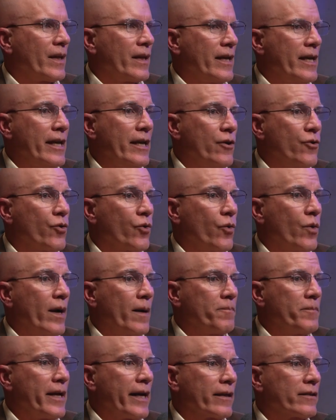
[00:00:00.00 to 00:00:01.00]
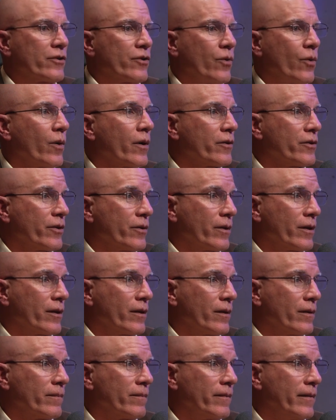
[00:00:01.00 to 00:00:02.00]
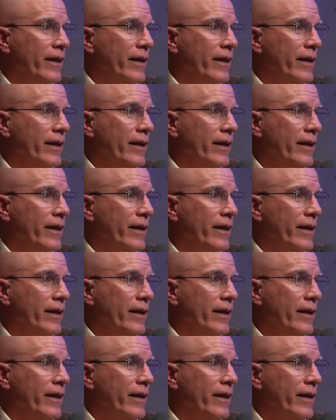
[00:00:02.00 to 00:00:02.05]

He grew up next door to her.